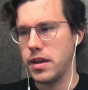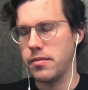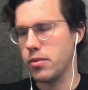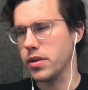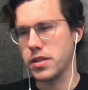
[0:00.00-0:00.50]

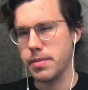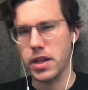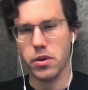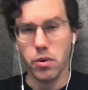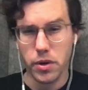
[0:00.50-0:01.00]
at worst,
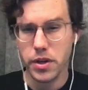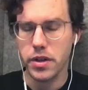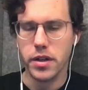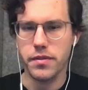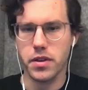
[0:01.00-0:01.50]
about a
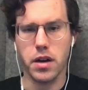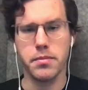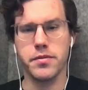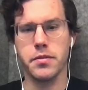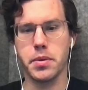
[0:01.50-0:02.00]
quarter of the
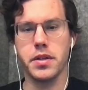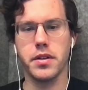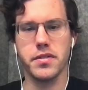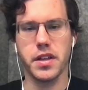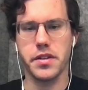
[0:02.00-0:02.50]
carbon footprint
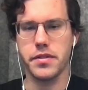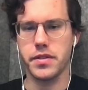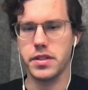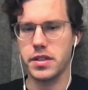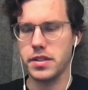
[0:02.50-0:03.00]
of leather,
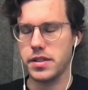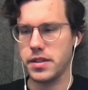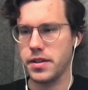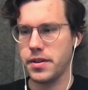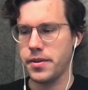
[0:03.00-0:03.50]
for instance.
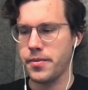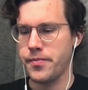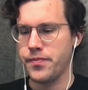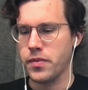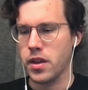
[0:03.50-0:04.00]

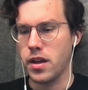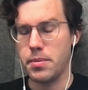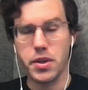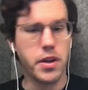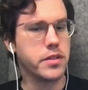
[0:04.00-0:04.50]
Uh,
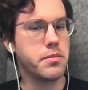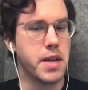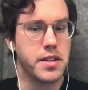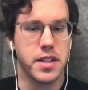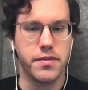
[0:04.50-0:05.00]
but you can also
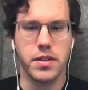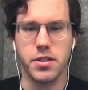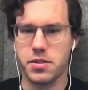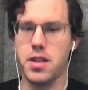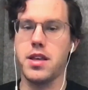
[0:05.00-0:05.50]
make stuff that
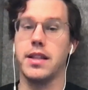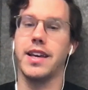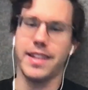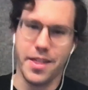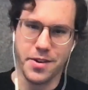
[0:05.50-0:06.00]
looks nothing
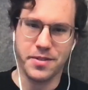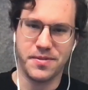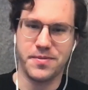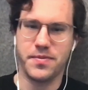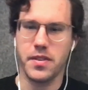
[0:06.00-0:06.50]
like leather.
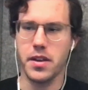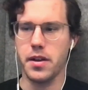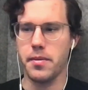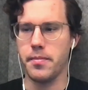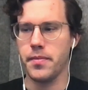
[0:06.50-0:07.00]

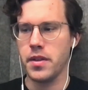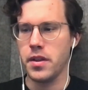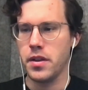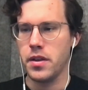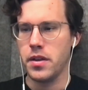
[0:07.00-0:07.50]
Um,
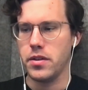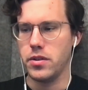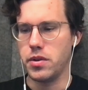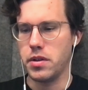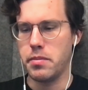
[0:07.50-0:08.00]

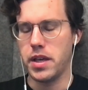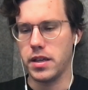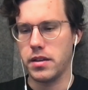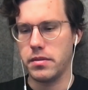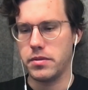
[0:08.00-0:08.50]
you can
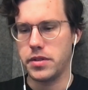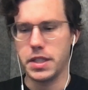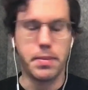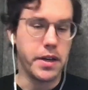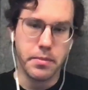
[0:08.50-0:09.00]
make
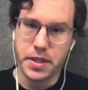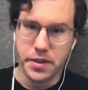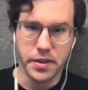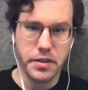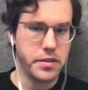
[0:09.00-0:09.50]
transparent
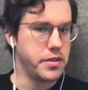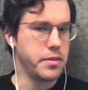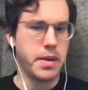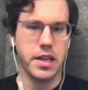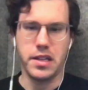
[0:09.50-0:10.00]
materials. You
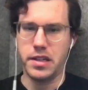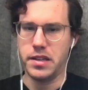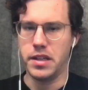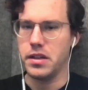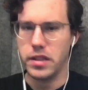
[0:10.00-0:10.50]
can make it
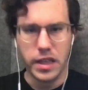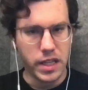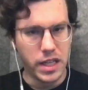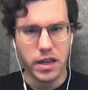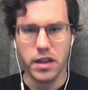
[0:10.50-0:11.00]
in nearly
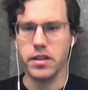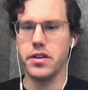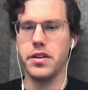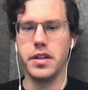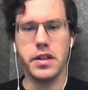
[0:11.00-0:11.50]
any
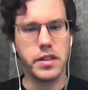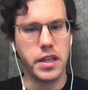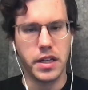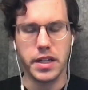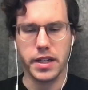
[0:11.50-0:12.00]
color,
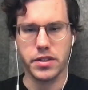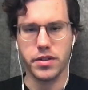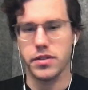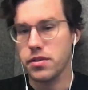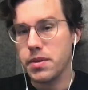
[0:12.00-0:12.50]
nearly any
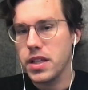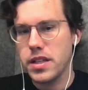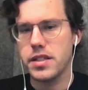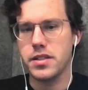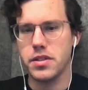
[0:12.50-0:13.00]
texture. And so really
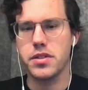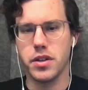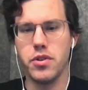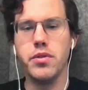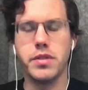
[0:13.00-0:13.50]
this is just
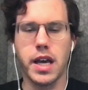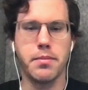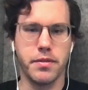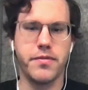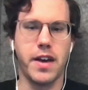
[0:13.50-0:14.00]
a new
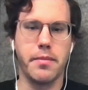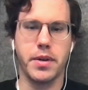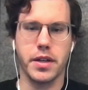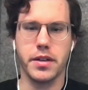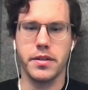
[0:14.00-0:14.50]
type of
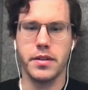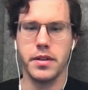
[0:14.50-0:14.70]
fabric.